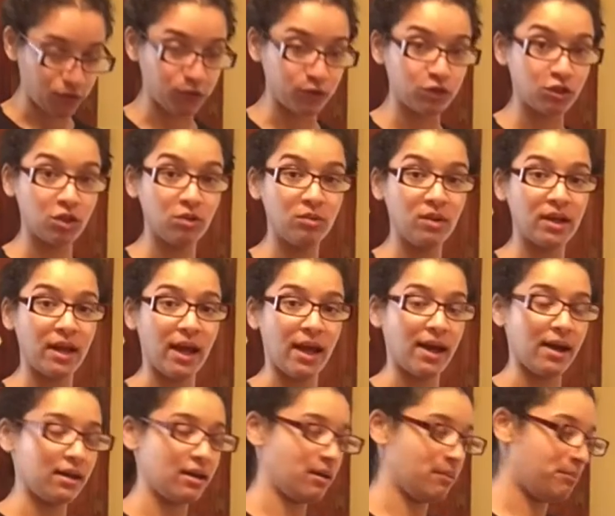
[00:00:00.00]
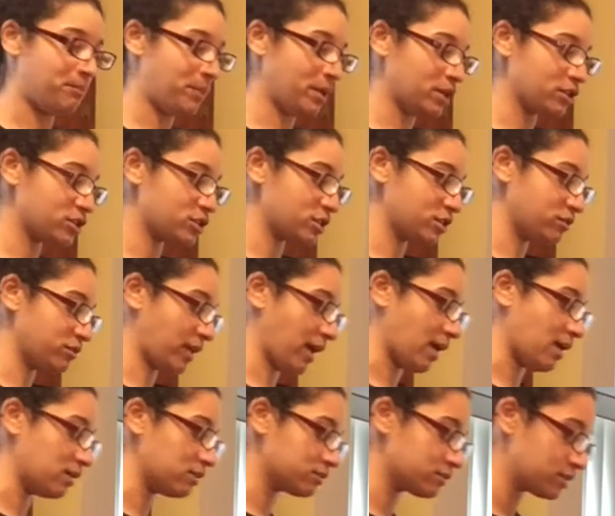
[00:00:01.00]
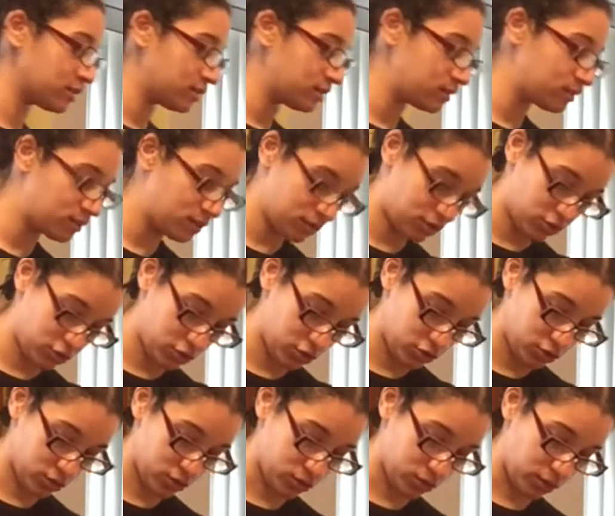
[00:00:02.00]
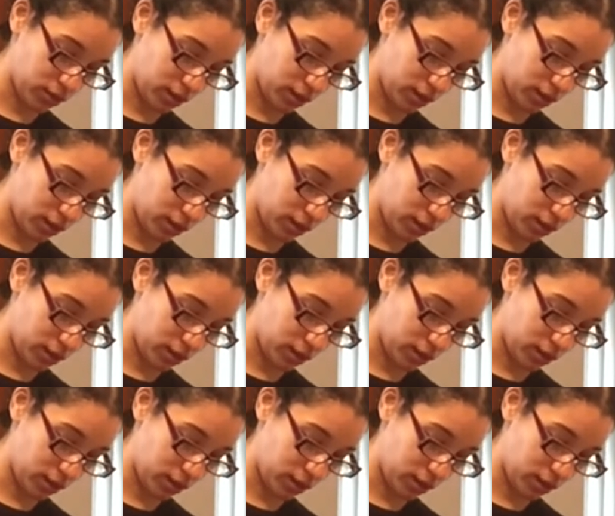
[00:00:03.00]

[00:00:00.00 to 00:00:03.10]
you don't want to add a bunch of calories to